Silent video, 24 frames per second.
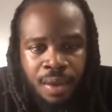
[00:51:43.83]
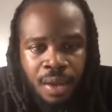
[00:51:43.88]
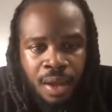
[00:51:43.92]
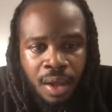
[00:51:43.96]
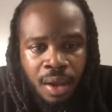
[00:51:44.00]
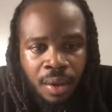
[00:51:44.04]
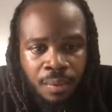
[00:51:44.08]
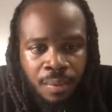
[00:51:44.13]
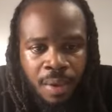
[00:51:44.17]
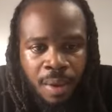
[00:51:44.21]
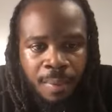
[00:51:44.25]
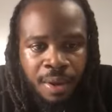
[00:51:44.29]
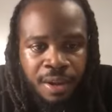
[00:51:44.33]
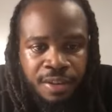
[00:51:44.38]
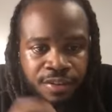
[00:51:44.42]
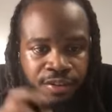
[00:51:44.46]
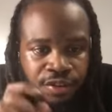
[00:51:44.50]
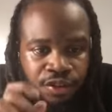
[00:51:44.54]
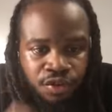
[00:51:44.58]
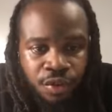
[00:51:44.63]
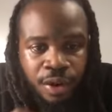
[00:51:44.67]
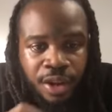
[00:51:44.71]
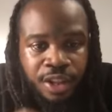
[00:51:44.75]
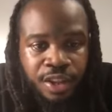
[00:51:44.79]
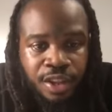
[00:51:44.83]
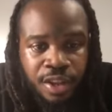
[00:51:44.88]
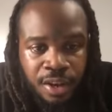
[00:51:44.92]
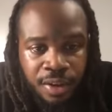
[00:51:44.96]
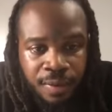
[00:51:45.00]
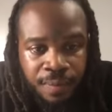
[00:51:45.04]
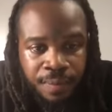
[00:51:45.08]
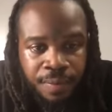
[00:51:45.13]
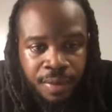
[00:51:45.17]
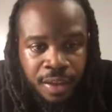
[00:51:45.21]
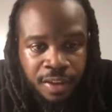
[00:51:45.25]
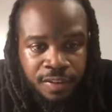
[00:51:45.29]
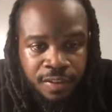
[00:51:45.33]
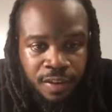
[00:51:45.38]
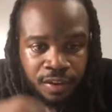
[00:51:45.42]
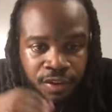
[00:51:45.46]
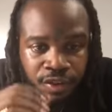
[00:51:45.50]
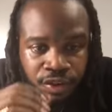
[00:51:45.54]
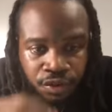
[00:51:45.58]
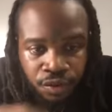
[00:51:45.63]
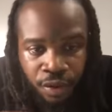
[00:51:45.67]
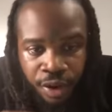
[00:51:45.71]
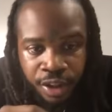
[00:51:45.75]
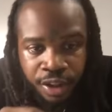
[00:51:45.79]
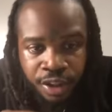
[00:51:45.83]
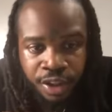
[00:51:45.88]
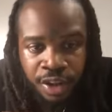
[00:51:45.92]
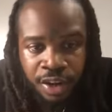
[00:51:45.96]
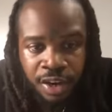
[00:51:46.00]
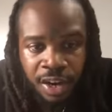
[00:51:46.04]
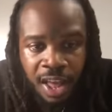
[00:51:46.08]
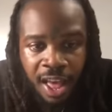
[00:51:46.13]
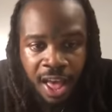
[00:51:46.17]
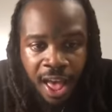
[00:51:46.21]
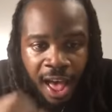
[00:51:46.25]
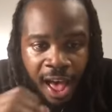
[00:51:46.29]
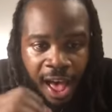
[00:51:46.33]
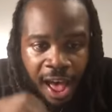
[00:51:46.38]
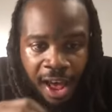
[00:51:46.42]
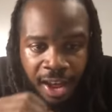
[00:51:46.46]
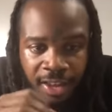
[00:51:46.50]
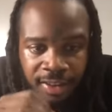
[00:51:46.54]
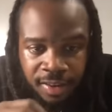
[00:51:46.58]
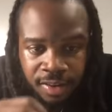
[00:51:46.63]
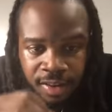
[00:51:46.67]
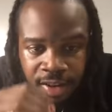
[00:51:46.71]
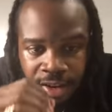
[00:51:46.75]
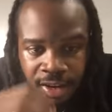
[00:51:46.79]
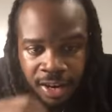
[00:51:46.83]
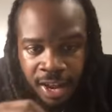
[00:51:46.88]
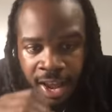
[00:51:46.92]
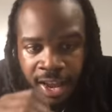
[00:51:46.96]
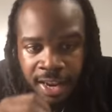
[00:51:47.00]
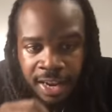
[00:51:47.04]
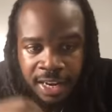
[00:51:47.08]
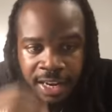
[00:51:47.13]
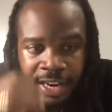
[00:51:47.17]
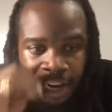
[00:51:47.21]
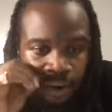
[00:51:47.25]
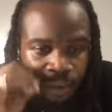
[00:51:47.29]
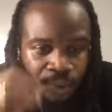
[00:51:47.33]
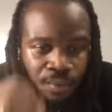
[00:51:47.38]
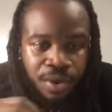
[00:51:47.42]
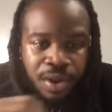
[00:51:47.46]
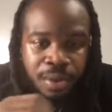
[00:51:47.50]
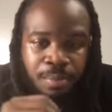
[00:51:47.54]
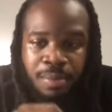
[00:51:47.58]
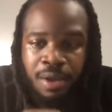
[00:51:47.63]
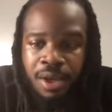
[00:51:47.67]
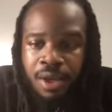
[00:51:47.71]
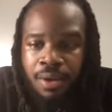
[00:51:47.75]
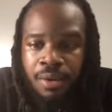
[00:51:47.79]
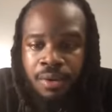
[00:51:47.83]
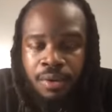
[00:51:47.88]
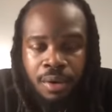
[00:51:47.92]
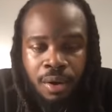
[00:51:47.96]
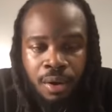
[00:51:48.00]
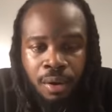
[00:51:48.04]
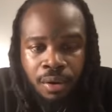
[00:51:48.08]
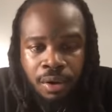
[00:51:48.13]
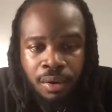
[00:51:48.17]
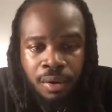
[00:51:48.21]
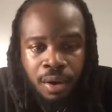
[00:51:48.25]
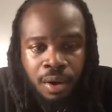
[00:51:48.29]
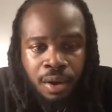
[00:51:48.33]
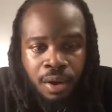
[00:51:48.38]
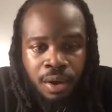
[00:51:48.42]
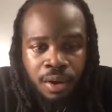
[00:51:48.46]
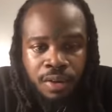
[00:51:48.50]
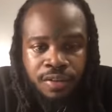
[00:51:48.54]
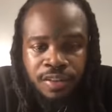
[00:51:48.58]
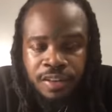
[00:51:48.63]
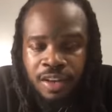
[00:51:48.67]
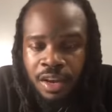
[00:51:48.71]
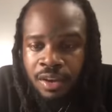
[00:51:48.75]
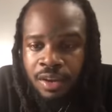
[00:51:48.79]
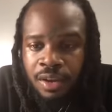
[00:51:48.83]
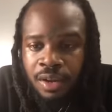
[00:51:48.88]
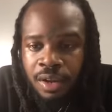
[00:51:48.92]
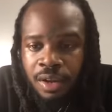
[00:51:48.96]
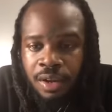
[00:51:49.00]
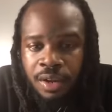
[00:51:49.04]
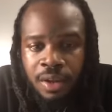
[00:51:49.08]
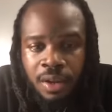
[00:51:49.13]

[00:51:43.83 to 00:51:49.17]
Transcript: Remember, astringent. It's astringent, oxygenate, and then rebuild on a cellular